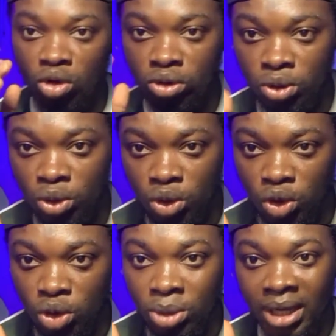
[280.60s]

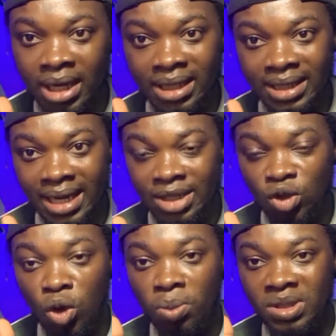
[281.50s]
YouTube
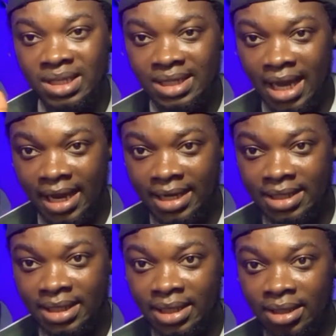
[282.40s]
desktop
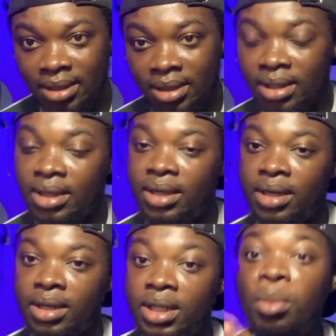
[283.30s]
site,
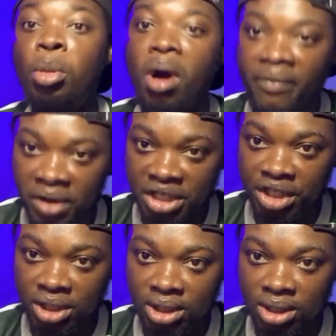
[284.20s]
the mobile
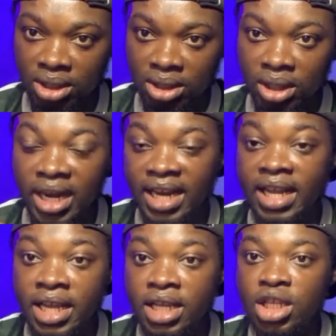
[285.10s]
version,
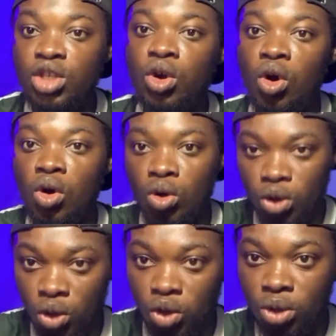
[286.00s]
in your
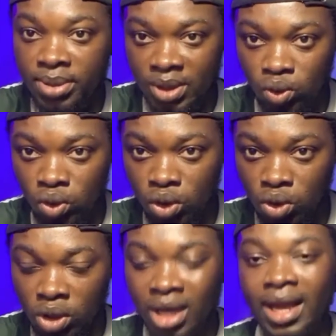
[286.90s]
YouTube studio.
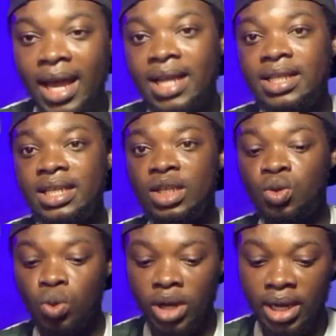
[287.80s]
And this is
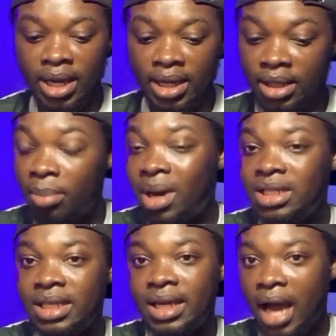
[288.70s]
where the
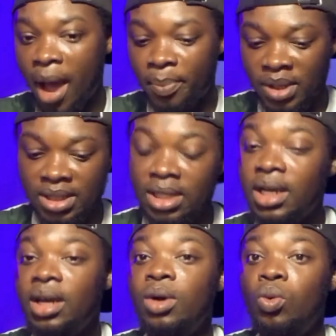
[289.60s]
magic happens.
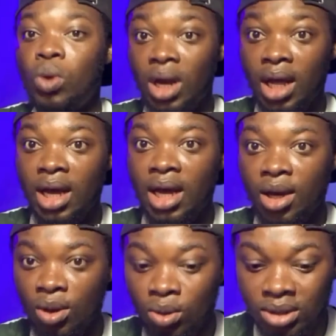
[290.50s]
Voila,
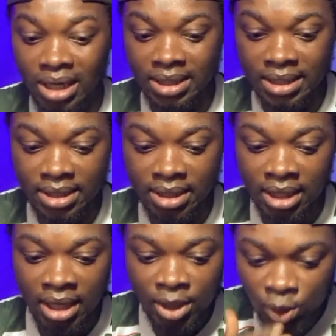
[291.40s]
look at it.
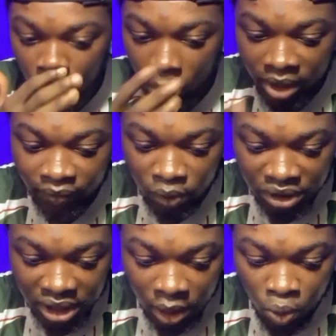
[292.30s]
So if you
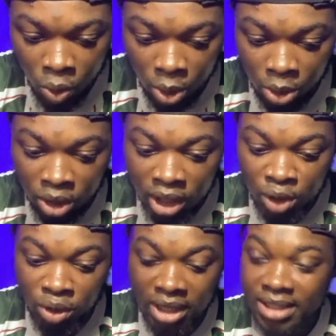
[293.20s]
check well,
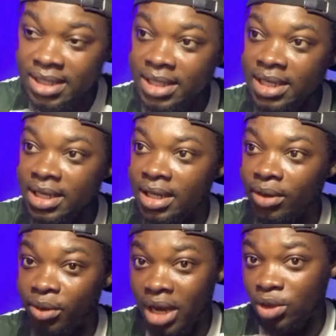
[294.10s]
you can see
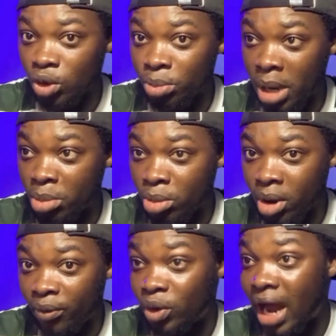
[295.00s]
right on my
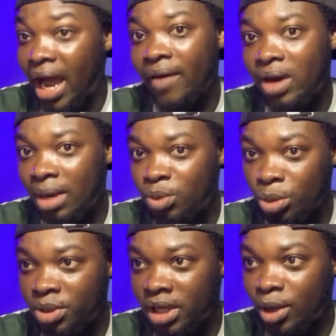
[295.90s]
mobile phone, I have a laptop
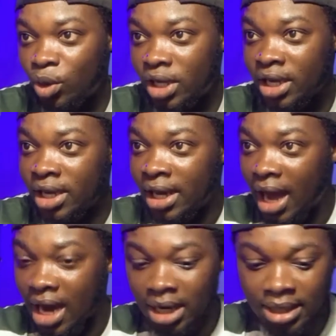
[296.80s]
here. Okay,
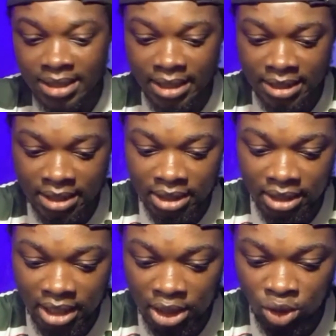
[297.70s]
analytics,
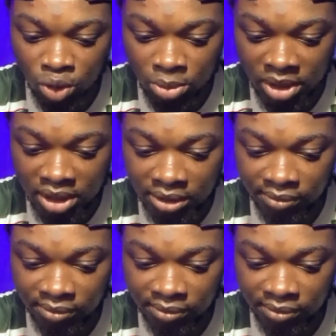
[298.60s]
let's zoom it.